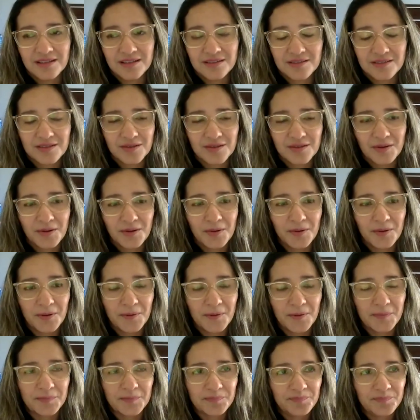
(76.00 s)

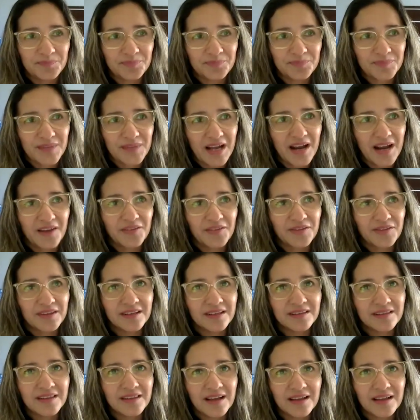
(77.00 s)
So I
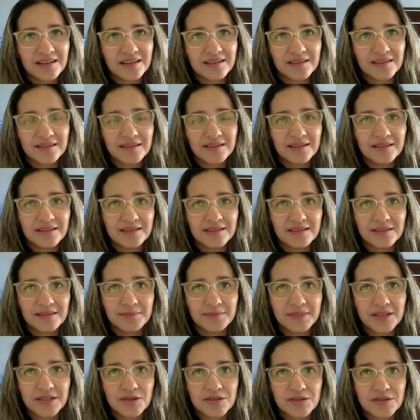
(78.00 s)
think that
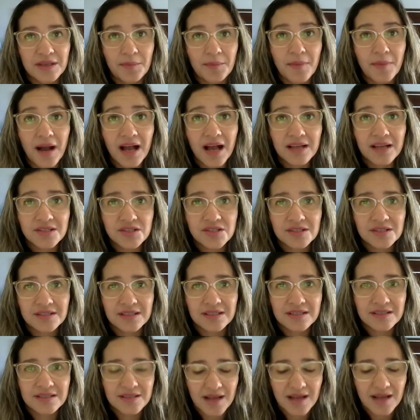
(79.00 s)
because I matched
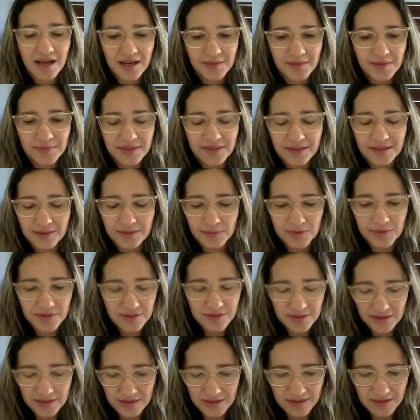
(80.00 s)
this time, it
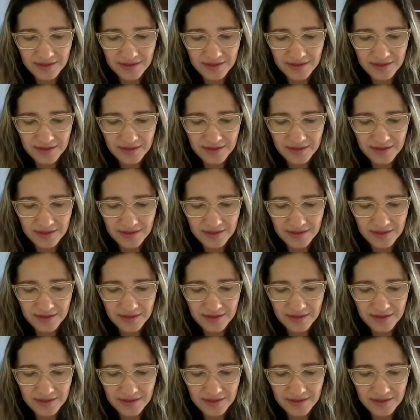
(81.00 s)
was